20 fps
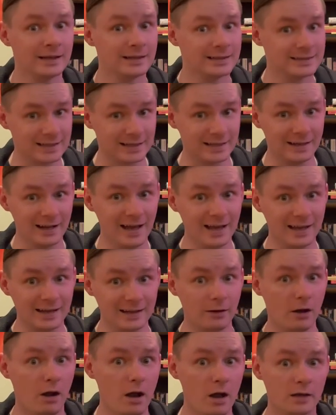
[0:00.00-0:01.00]
Tonight
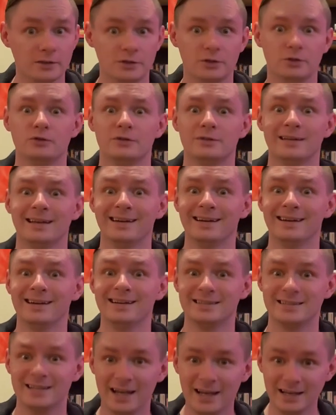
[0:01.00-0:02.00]
on Tuesday
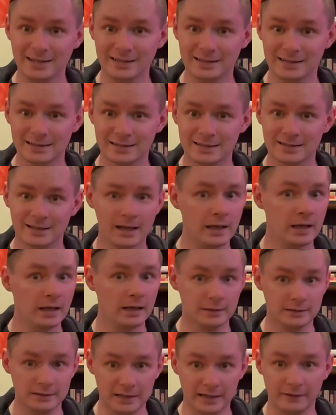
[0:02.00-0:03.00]
Night Titans,
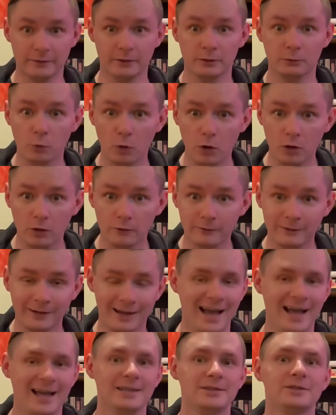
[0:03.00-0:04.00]
David Wolff
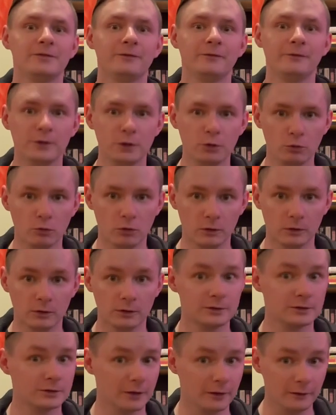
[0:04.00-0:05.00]
adds fuel
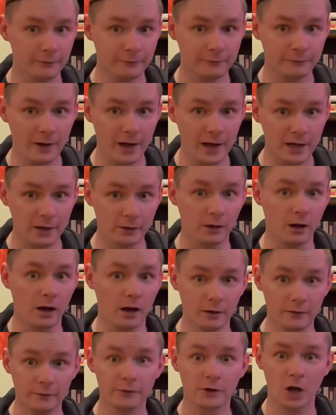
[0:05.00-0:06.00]
to the fire
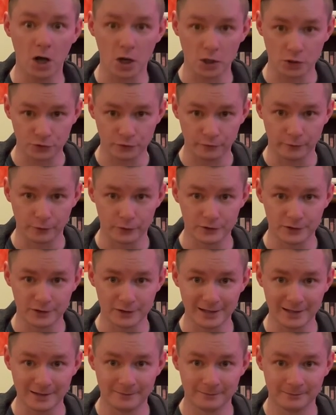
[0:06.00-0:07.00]
of
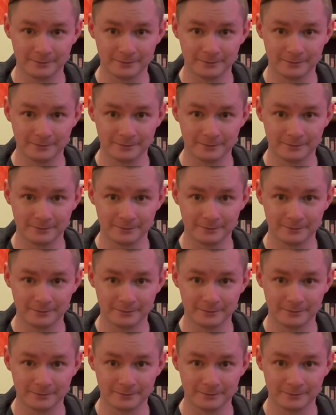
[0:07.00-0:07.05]
controversy.